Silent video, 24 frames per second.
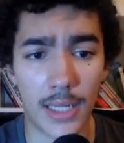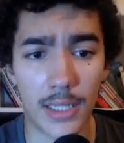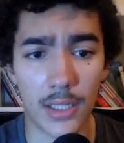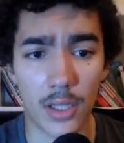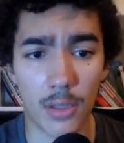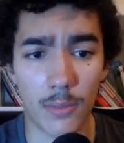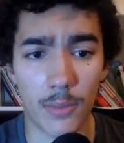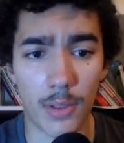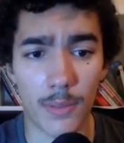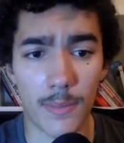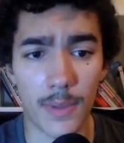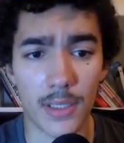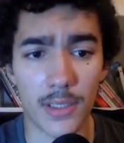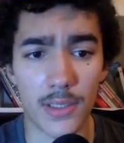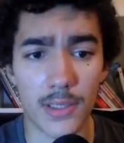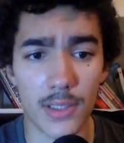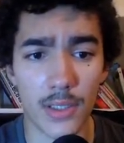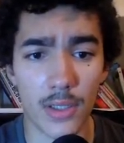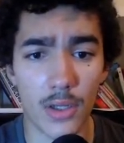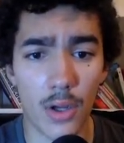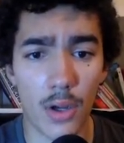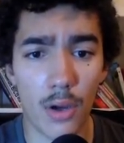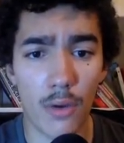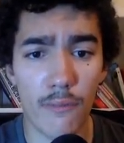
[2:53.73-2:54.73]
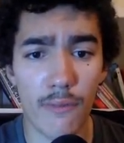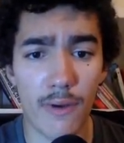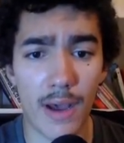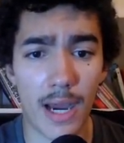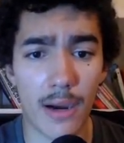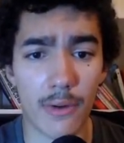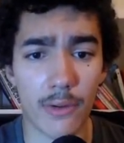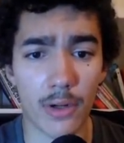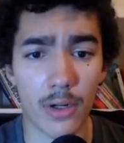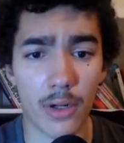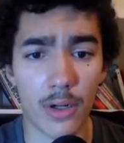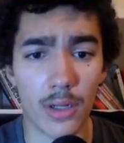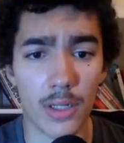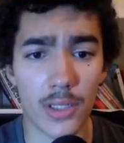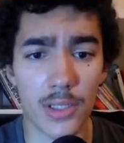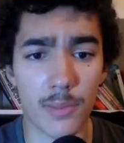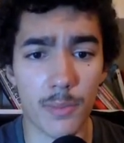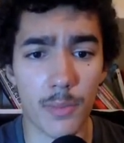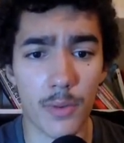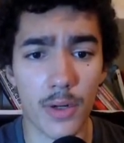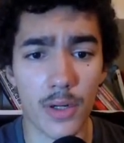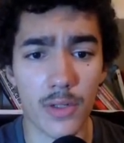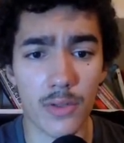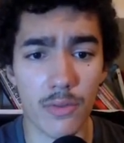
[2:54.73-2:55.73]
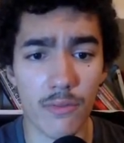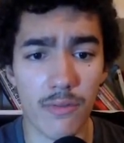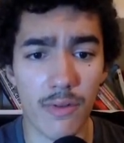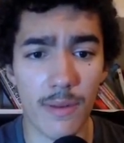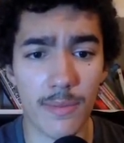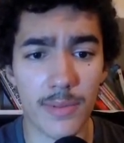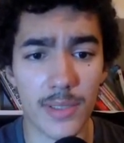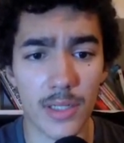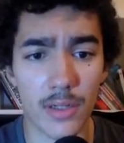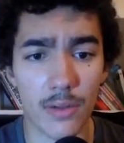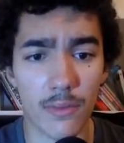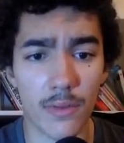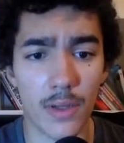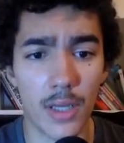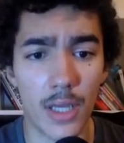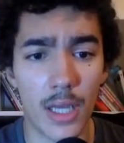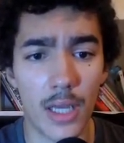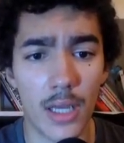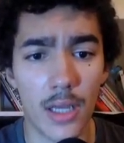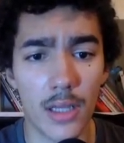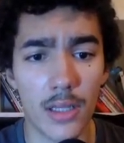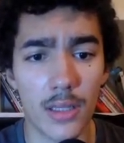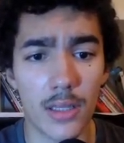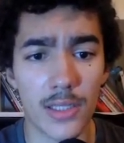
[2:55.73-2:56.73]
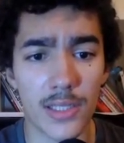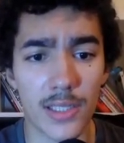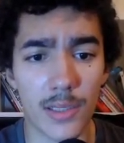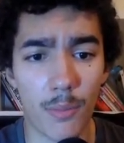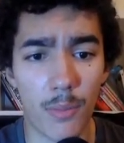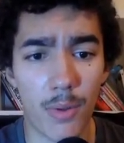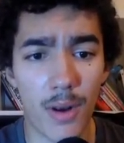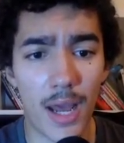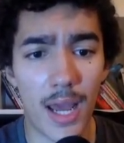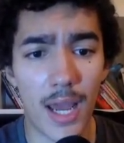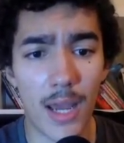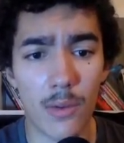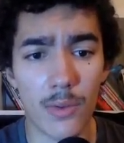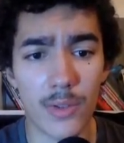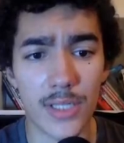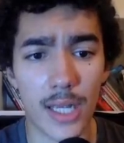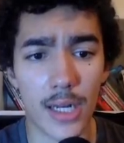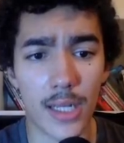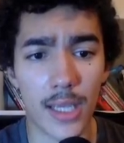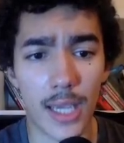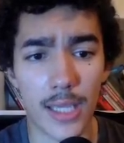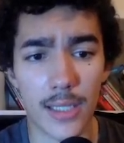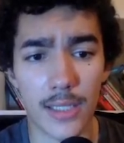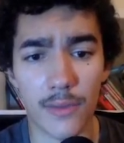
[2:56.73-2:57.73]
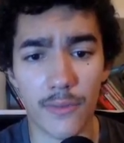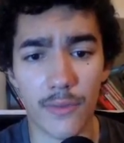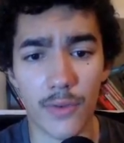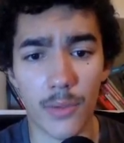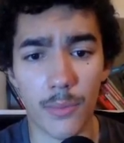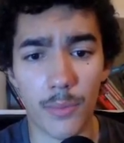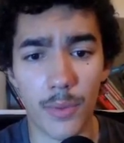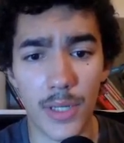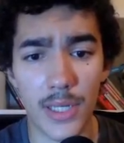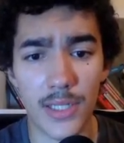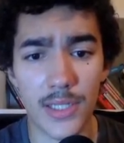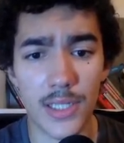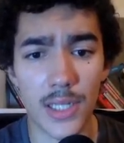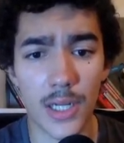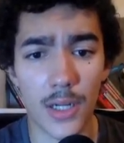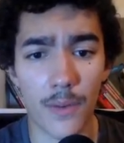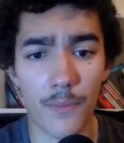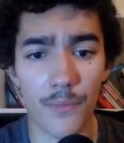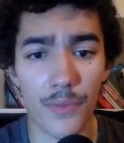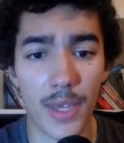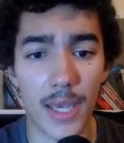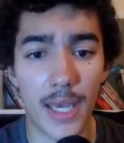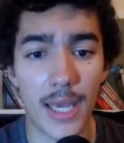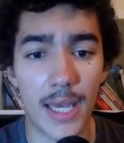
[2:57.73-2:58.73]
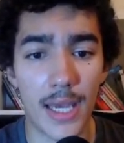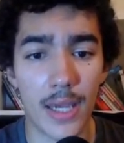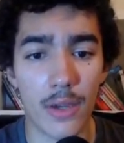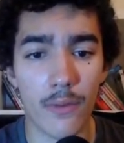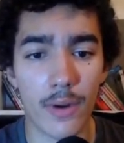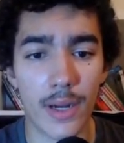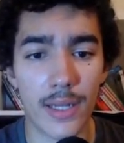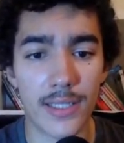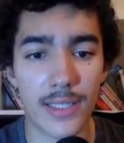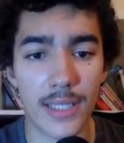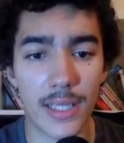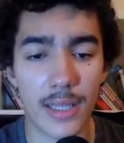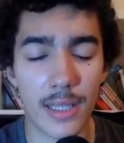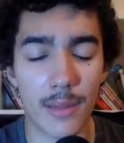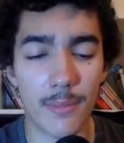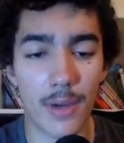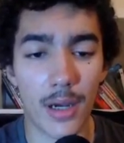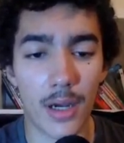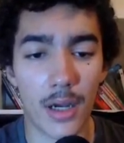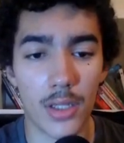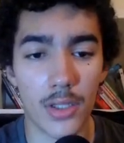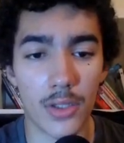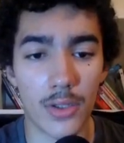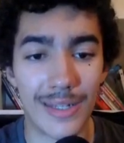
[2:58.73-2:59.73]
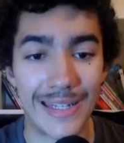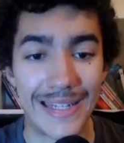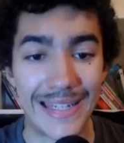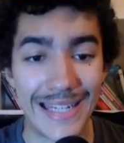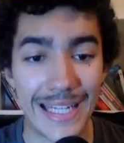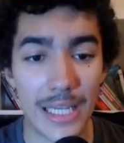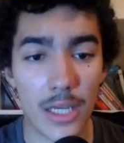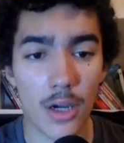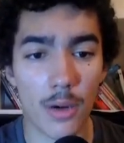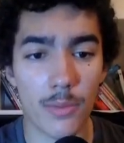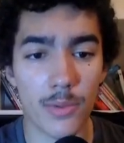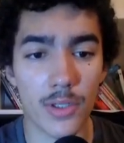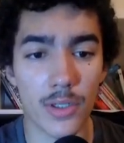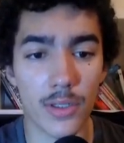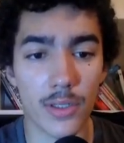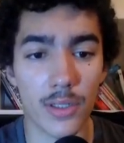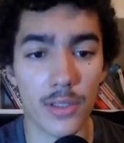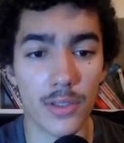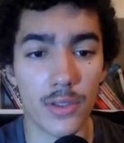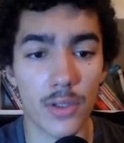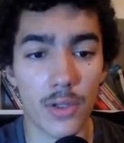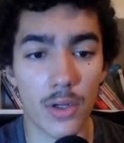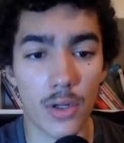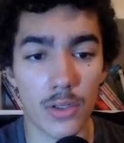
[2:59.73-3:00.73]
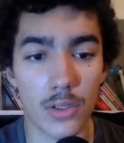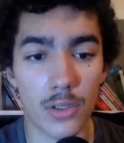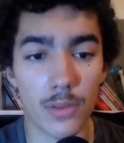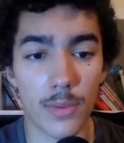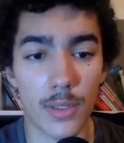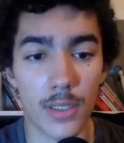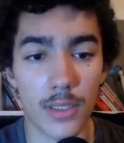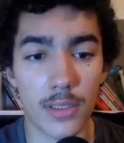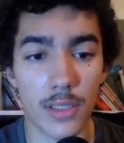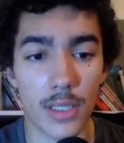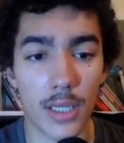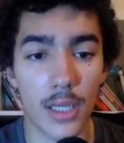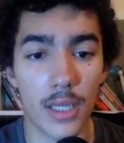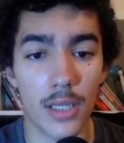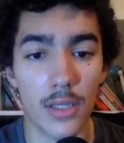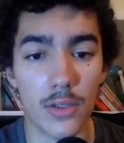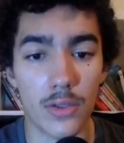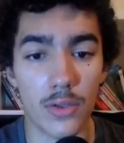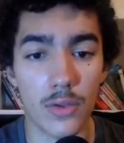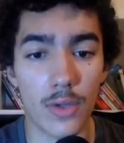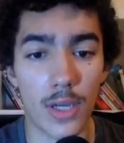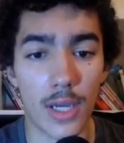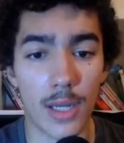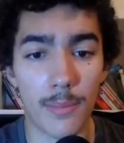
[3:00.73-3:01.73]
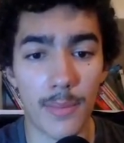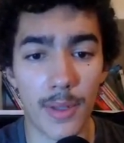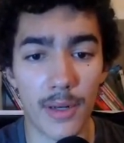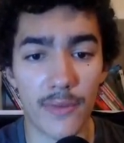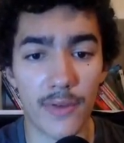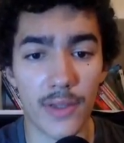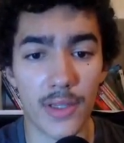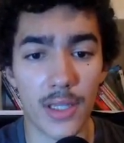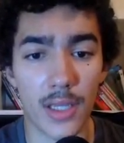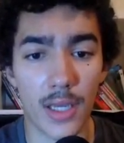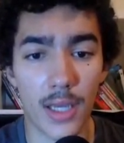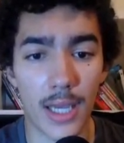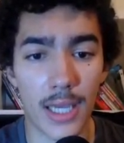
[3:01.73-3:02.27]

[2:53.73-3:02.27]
commitment of our early supporters, 25% of the supply was allocated for the pre-sale, granting them unique opportunity to contribute to and benefit the